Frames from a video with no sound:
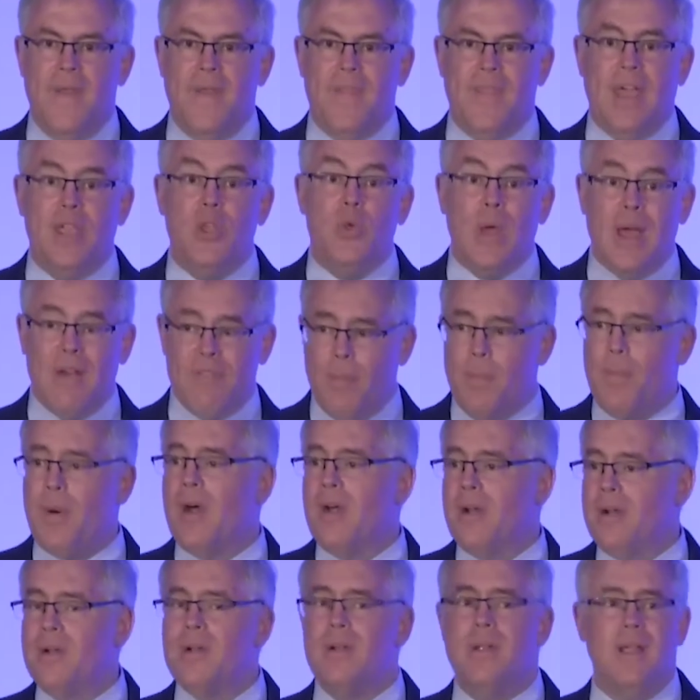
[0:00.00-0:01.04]
you have a
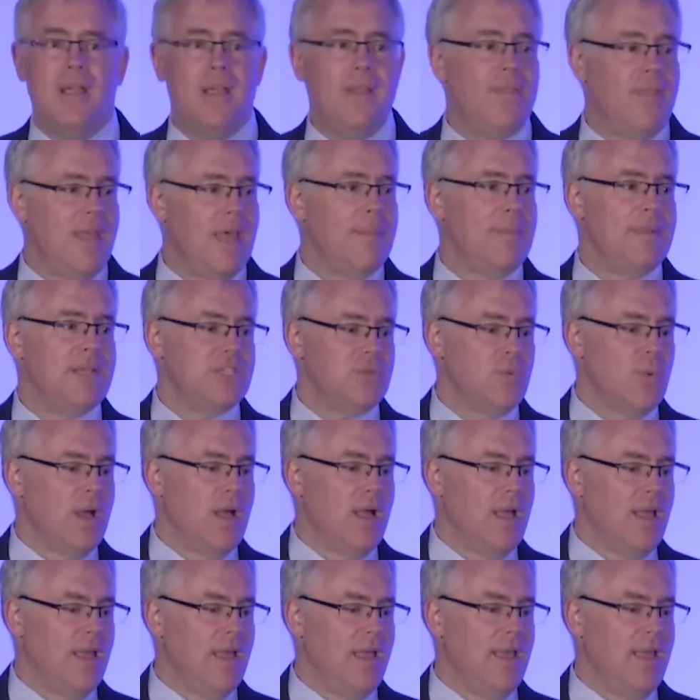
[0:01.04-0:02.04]
partner in them as well.